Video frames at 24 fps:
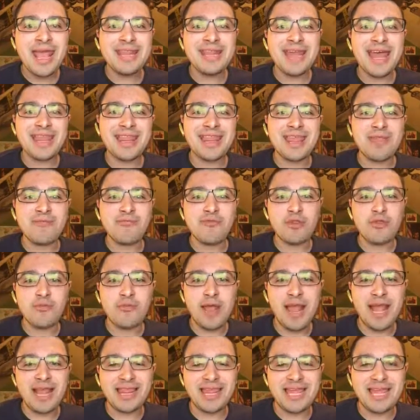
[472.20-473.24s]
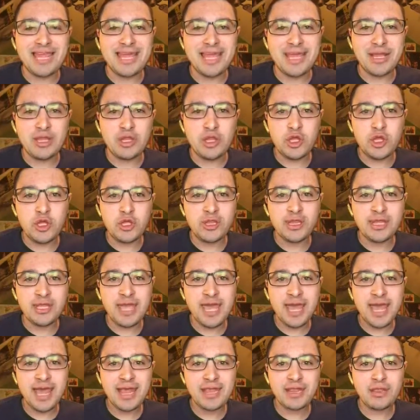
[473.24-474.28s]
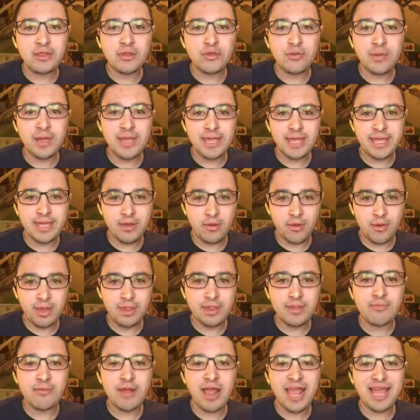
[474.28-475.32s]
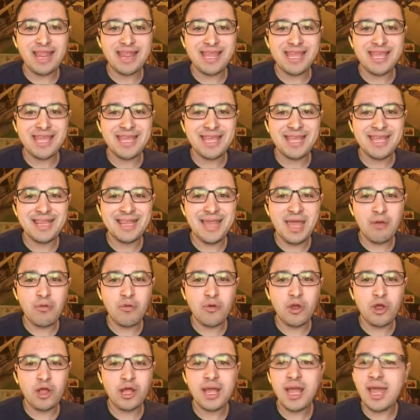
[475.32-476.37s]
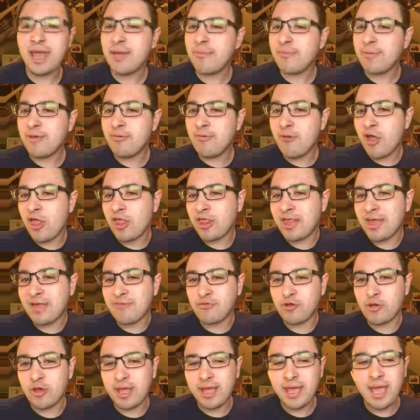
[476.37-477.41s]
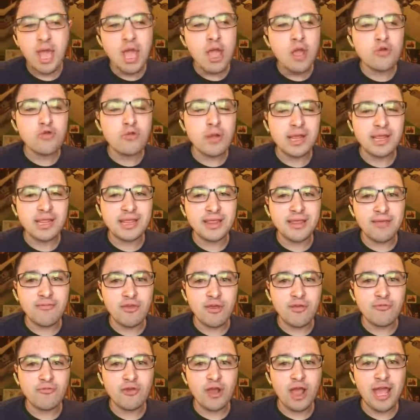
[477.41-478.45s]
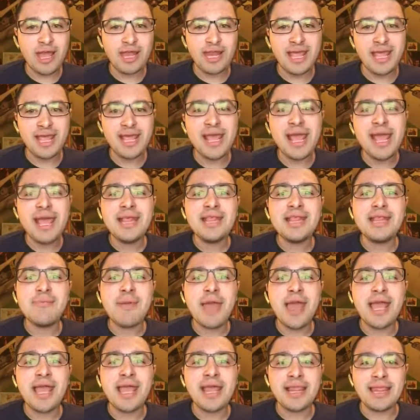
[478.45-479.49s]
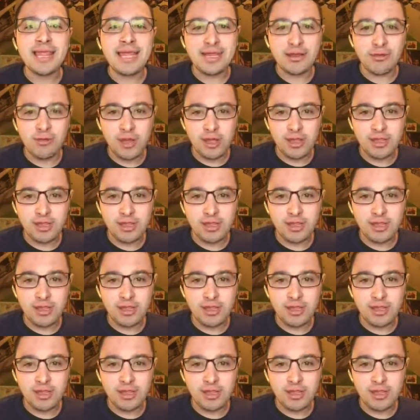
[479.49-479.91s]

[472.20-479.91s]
that does it for the Riley King newscast right here on the Riley King Network. I hope you all have a great rest of your Friday. See you back here later